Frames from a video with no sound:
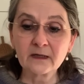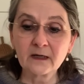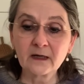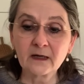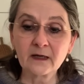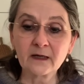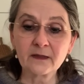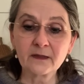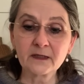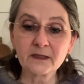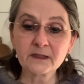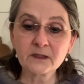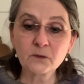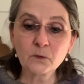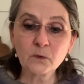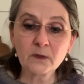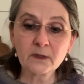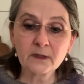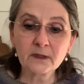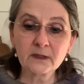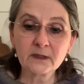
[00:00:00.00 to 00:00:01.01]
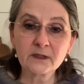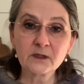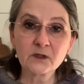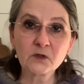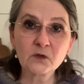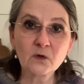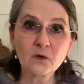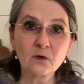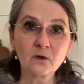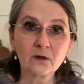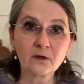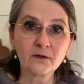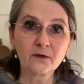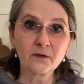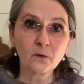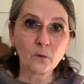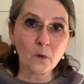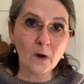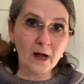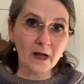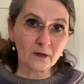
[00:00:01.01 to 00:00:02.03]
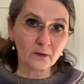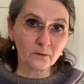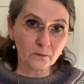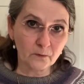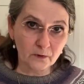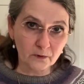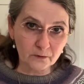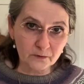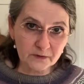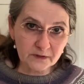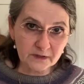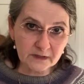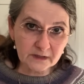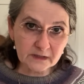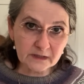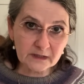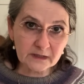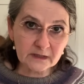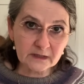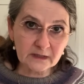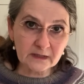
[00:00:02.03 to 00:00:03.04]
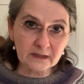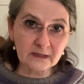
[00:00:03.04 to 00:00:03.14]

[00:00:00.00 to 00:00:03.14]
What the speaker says: and this one is called the Wild Roses.